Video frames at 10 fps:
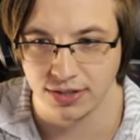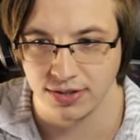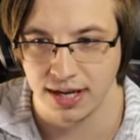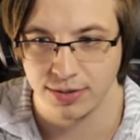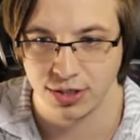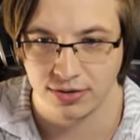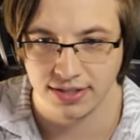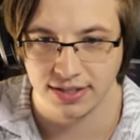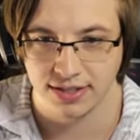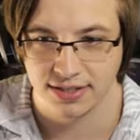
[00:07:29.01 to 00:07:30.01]
So damage
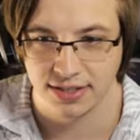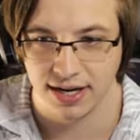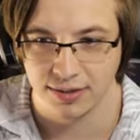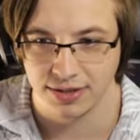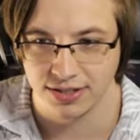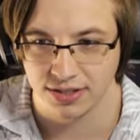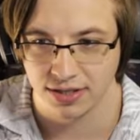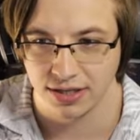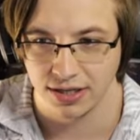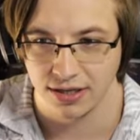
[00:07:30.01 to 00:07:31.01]
increased to distant enemies is
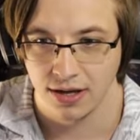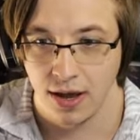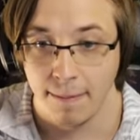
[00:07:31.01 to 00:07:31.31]
good.